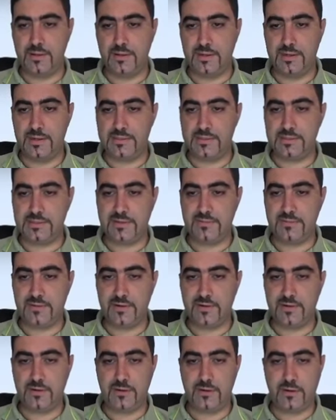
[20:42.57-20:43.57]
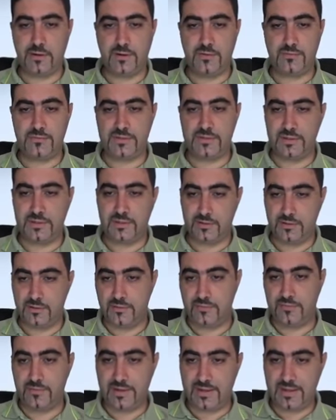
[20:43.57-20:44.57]
Let's give it an offset
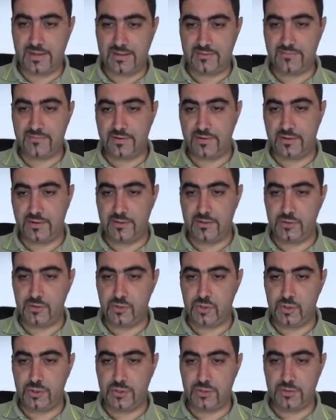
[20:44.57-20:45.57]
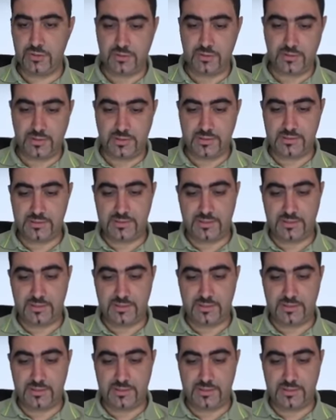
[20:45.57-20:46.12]
of half an inch this